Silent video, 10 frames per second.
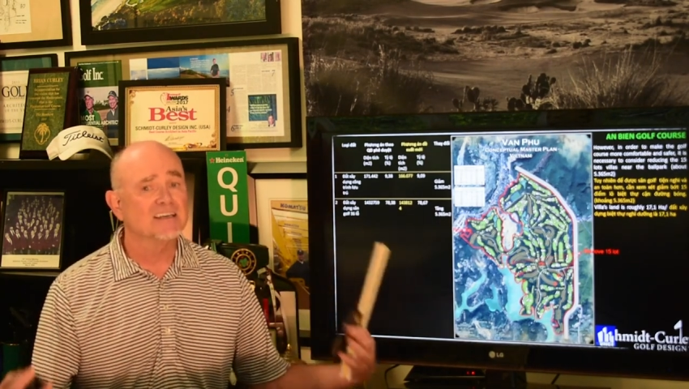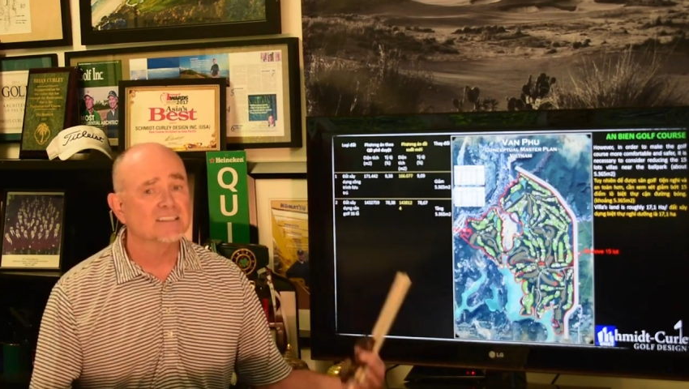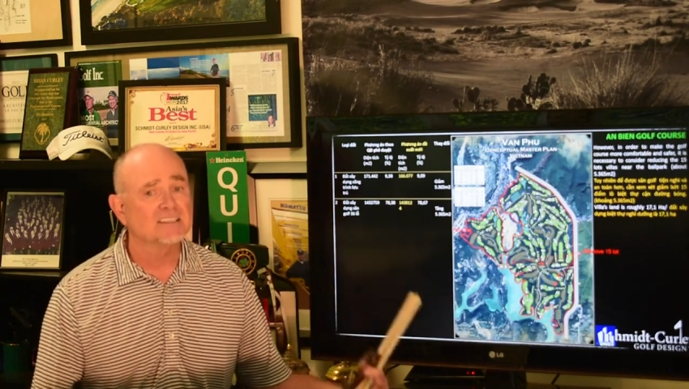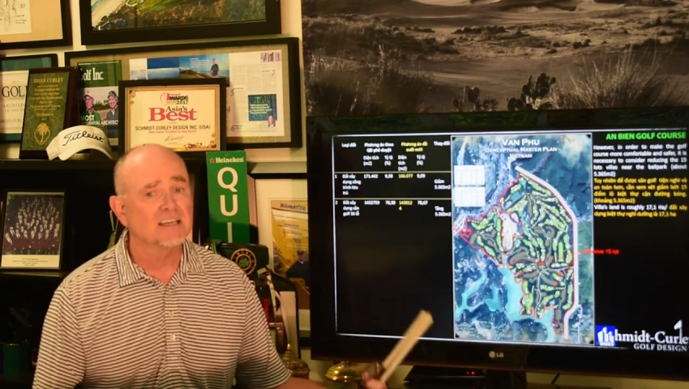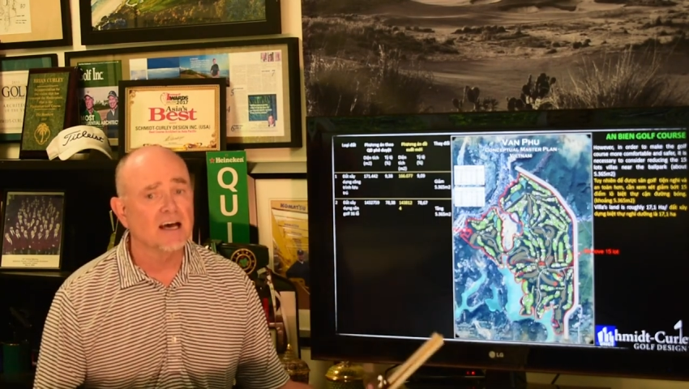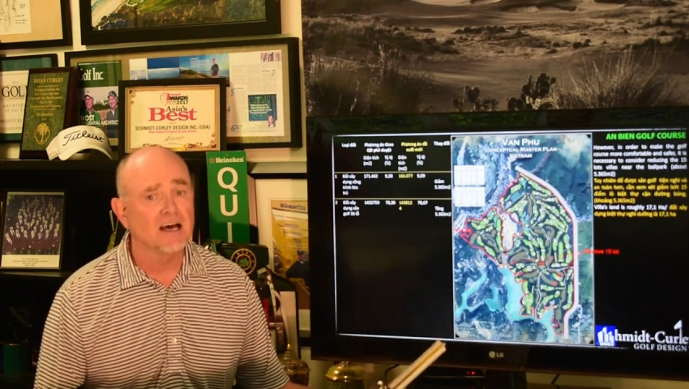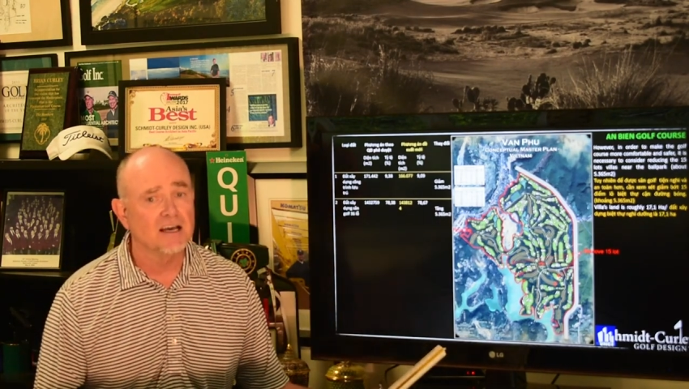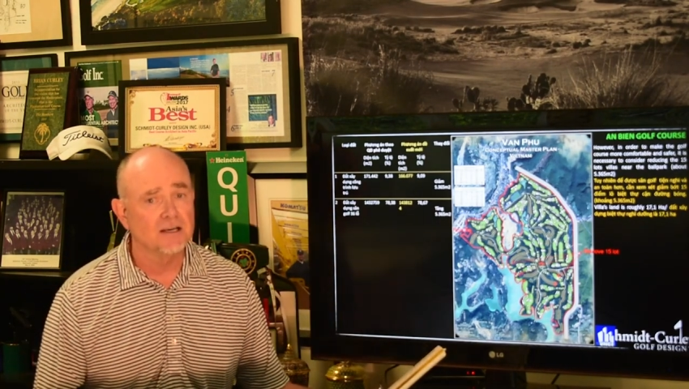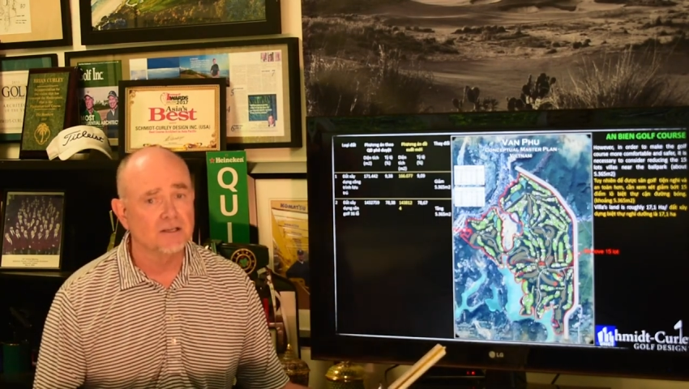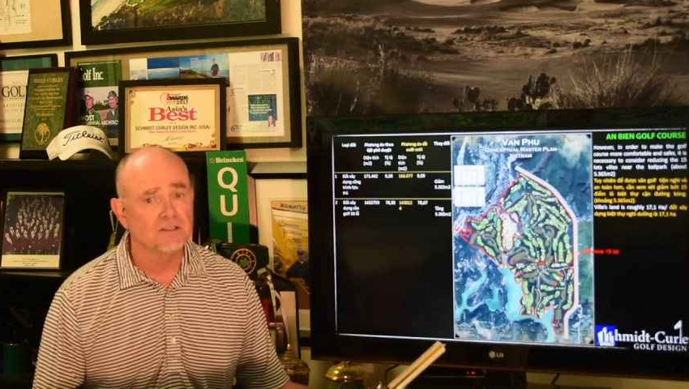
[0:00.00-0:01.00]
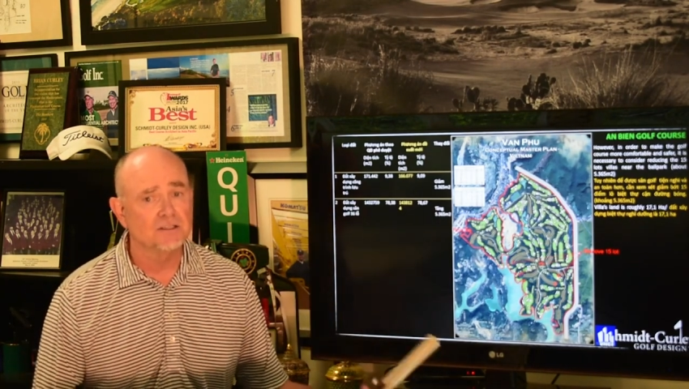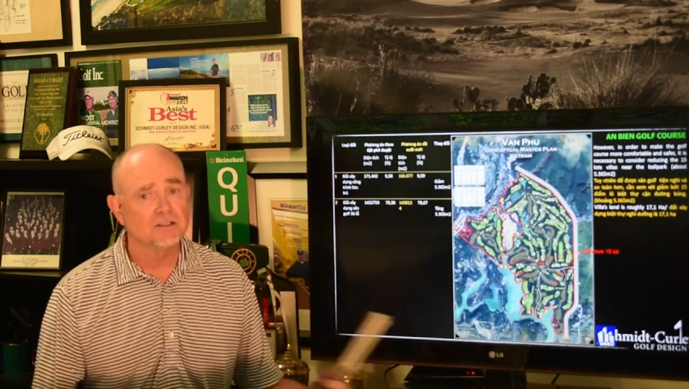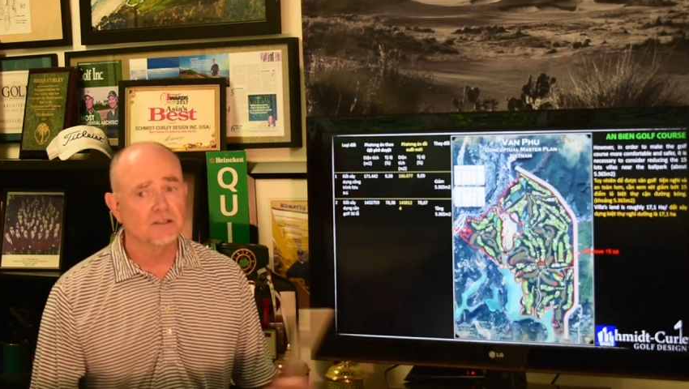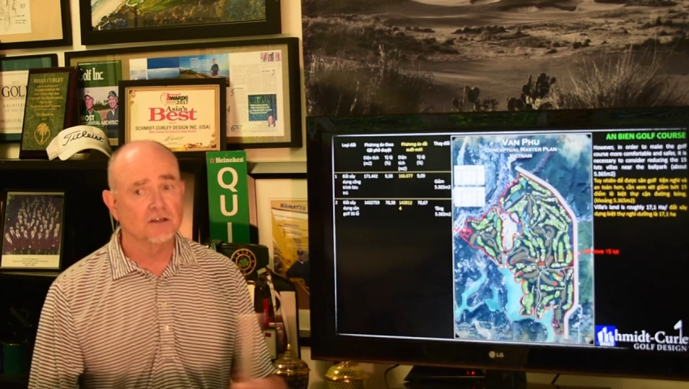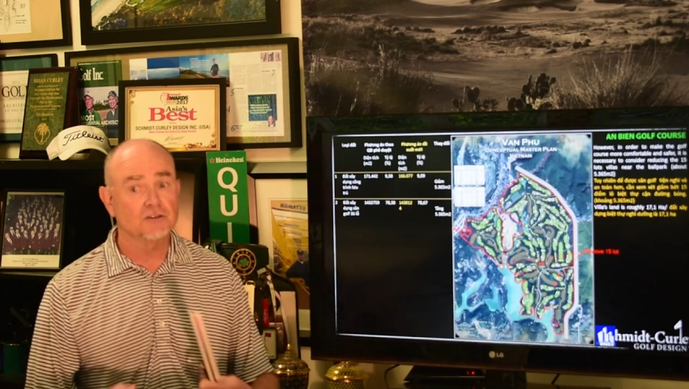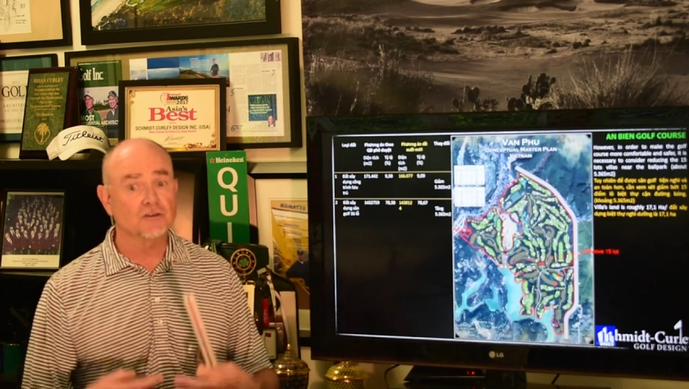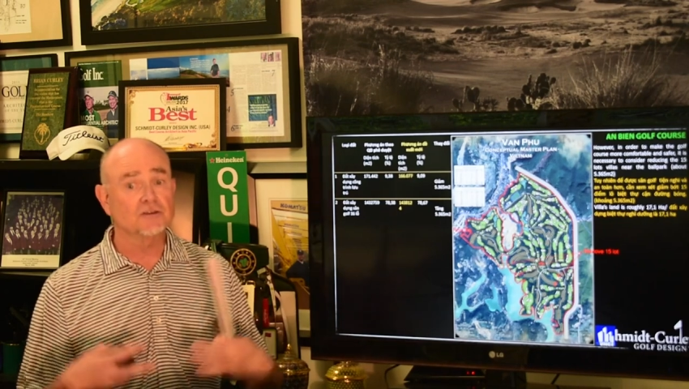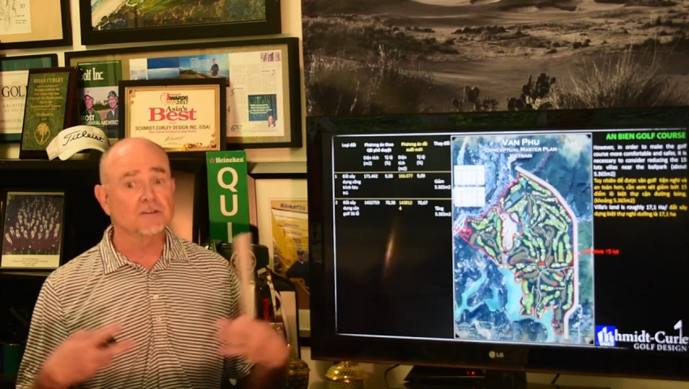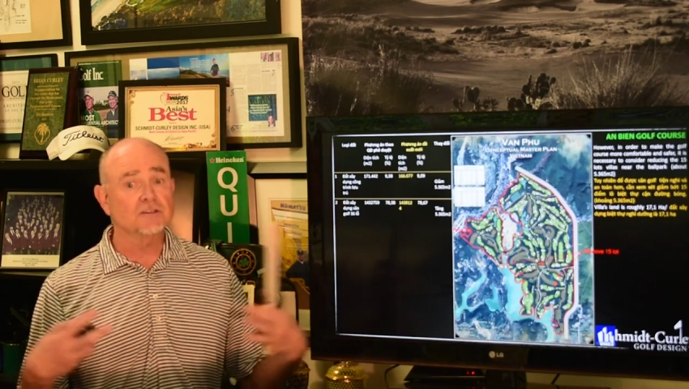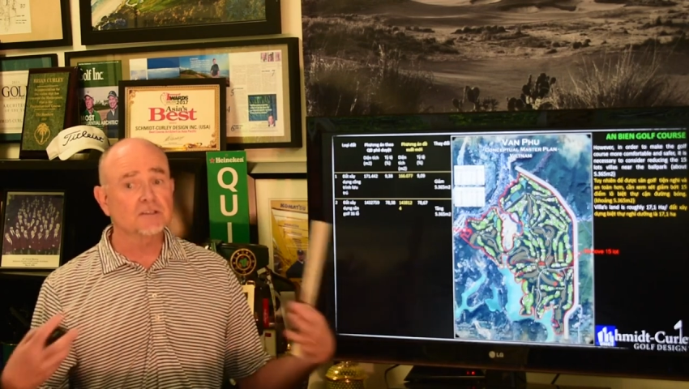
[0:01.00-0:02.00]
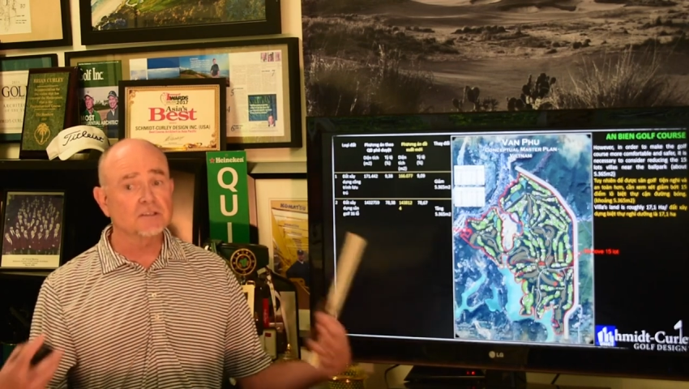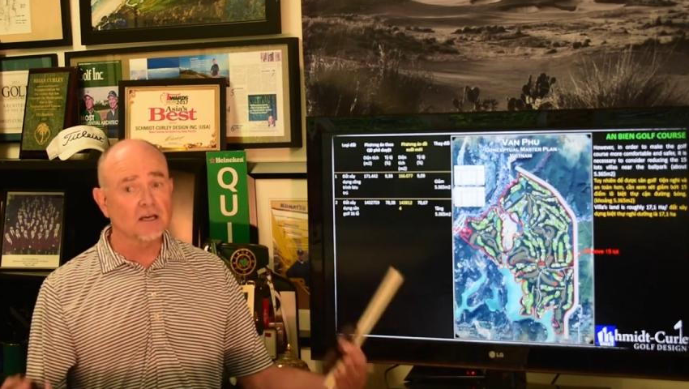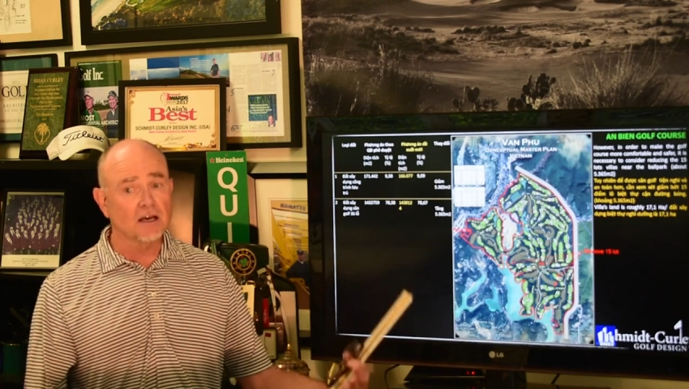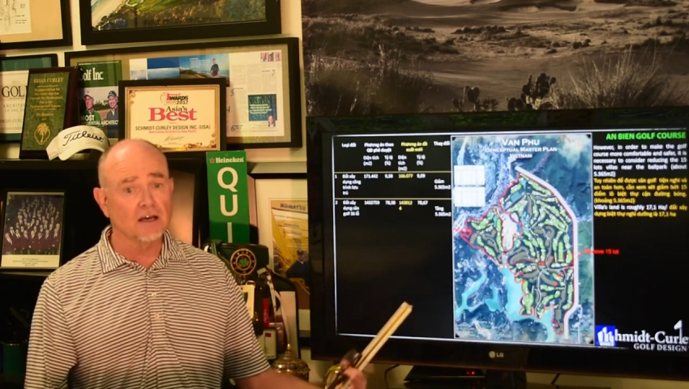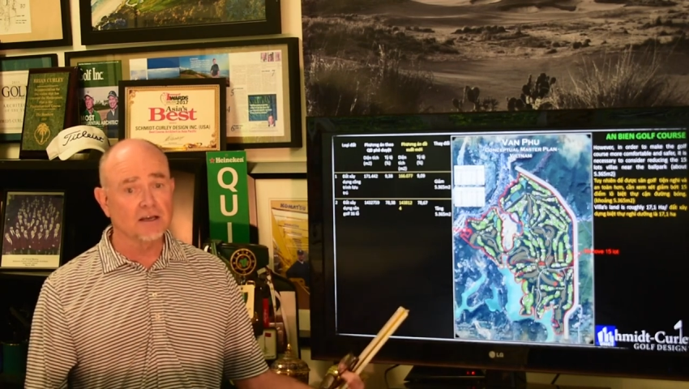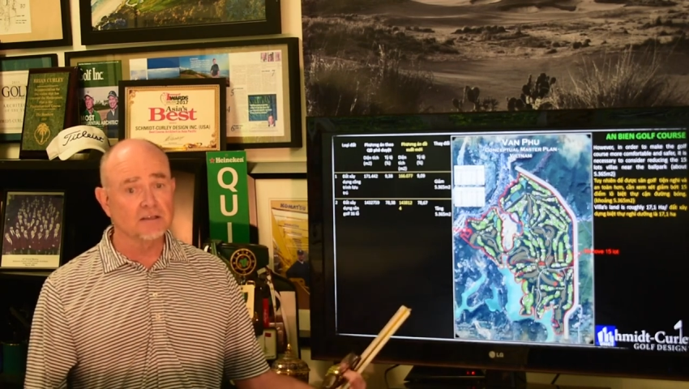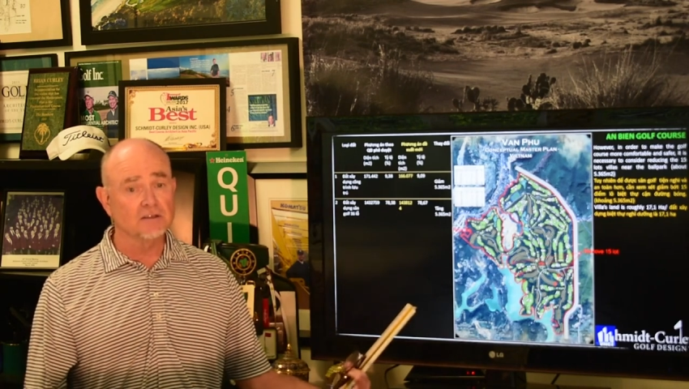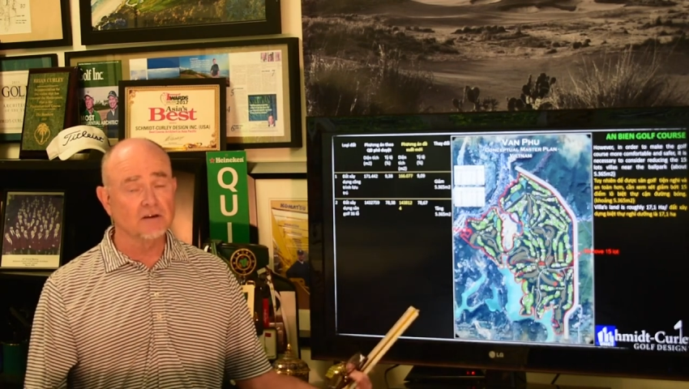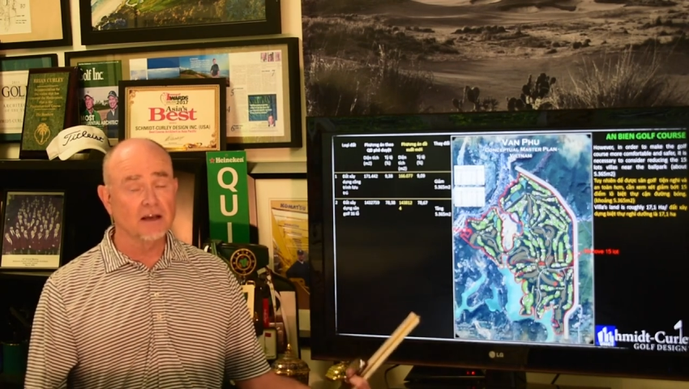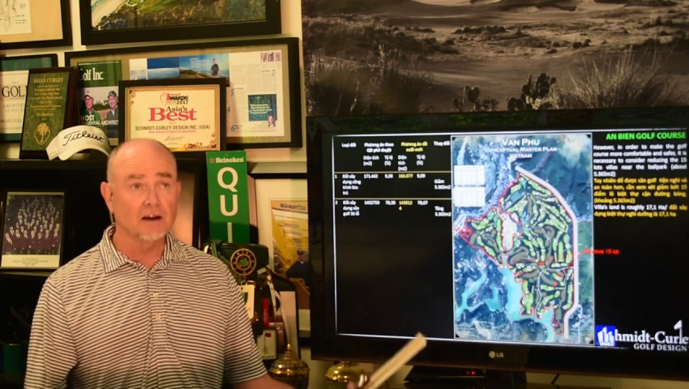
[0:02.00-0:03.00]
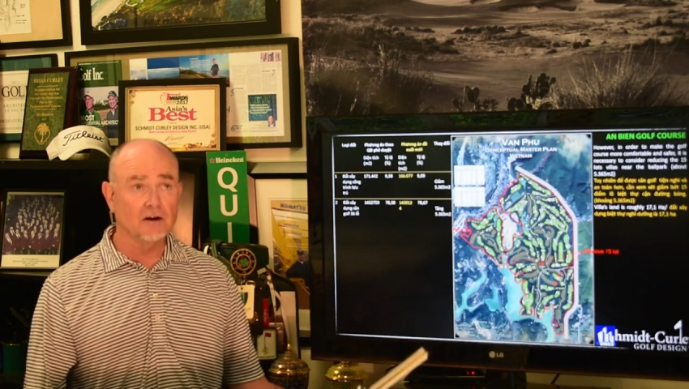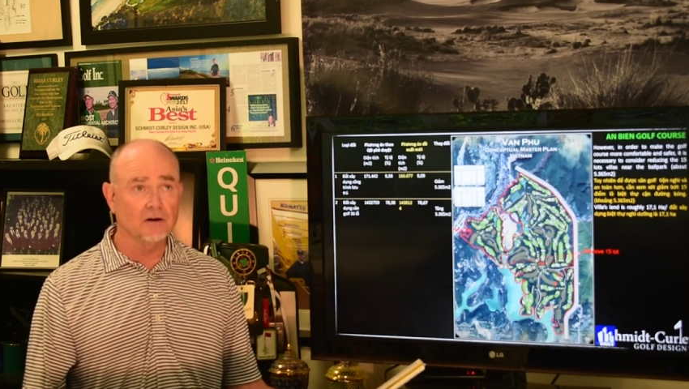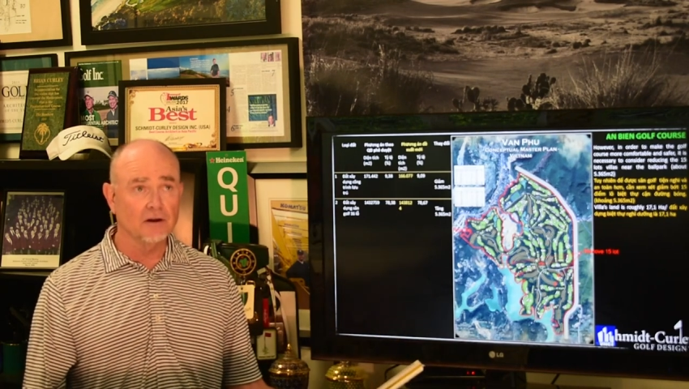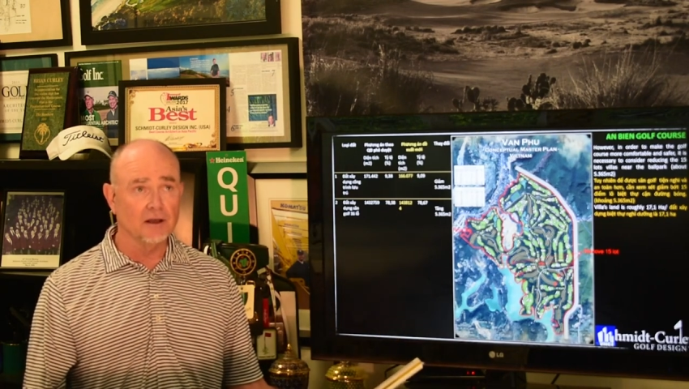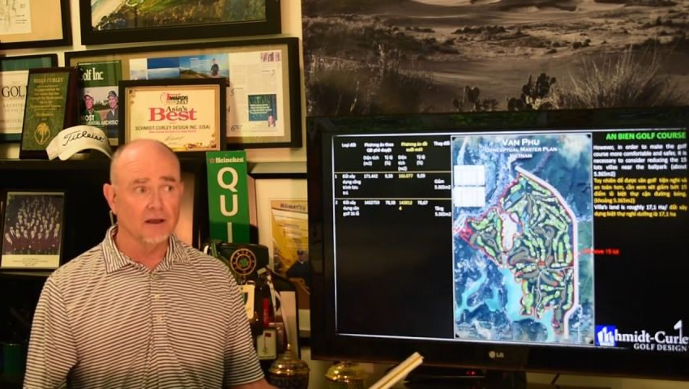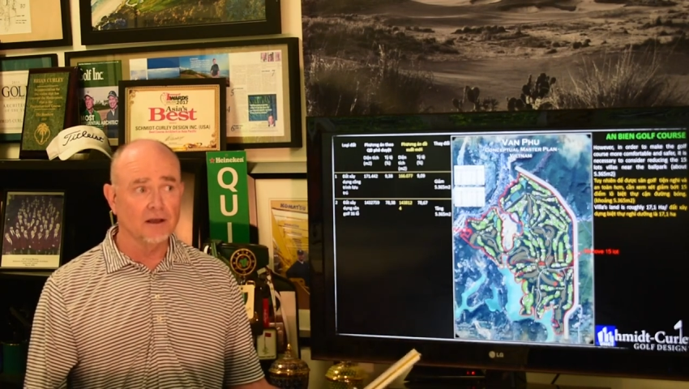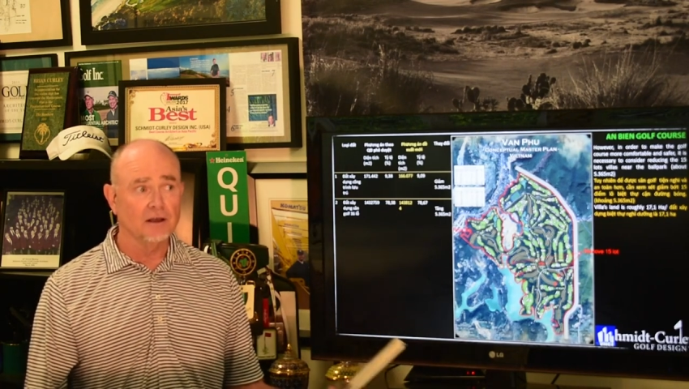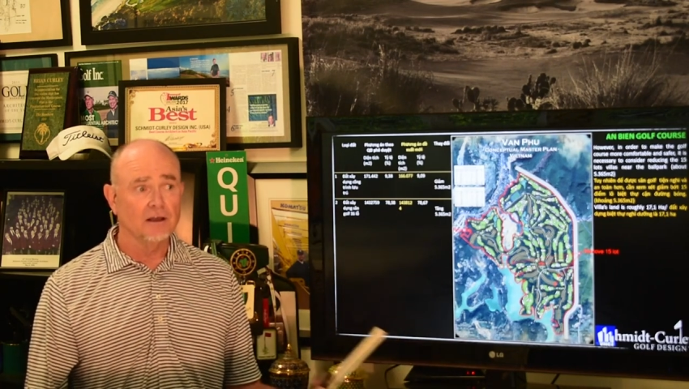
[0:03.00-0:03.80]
certain size area,